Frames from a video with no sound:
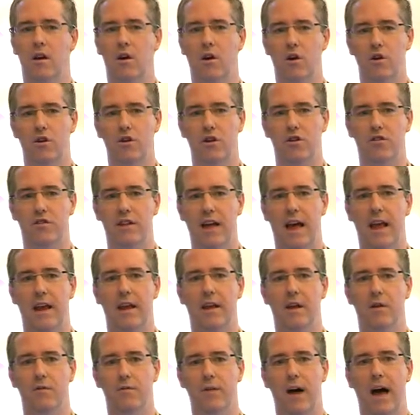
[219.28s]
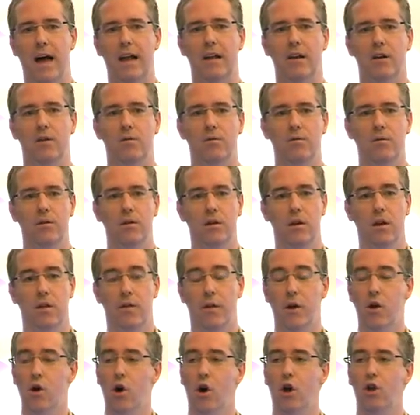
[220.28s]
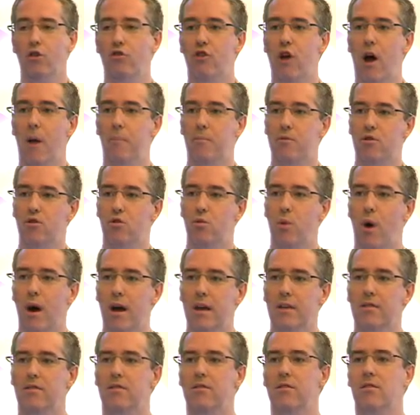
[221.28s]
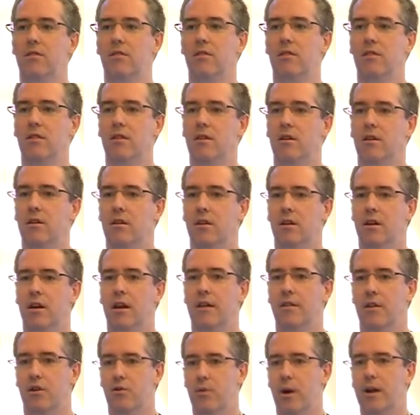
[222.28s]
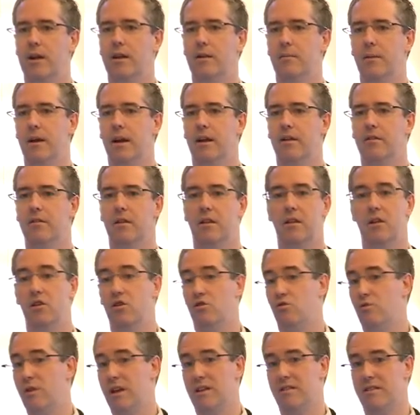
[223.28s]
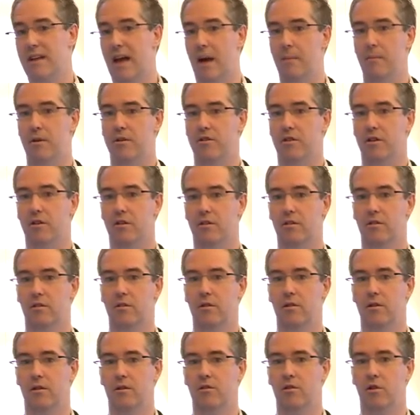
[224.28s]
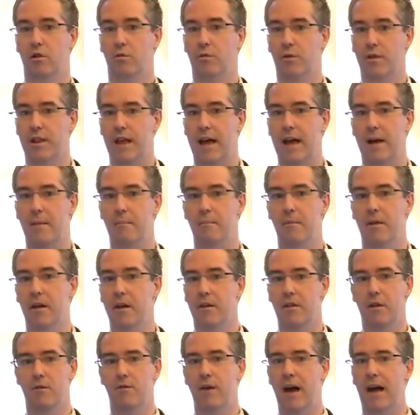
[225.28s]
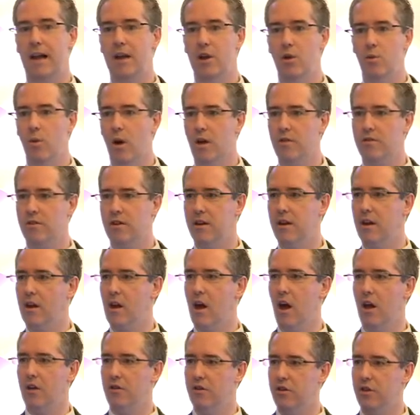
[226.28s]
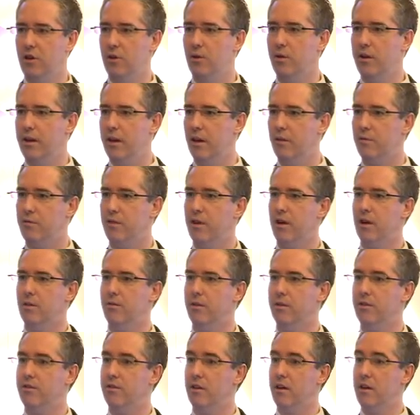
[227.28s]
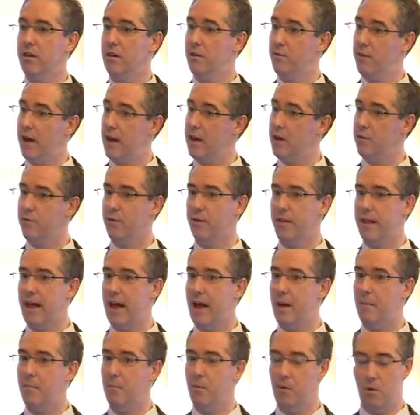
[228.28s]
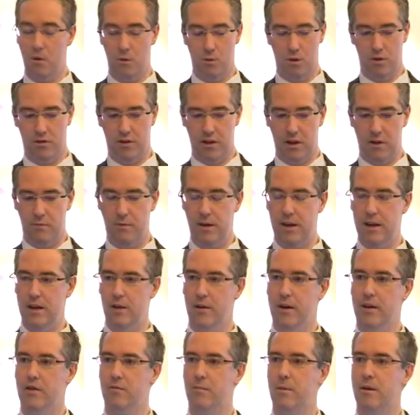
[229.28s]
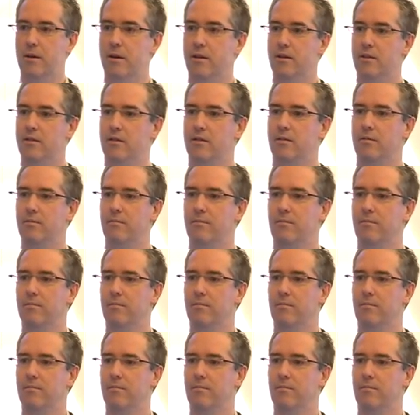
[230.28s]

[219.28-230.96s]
understanding of value. The call dropped twice in the 20 minutes, and they just reestablished it. So for them, the value wasn't in a continuity of service. The value for them was in a video experience.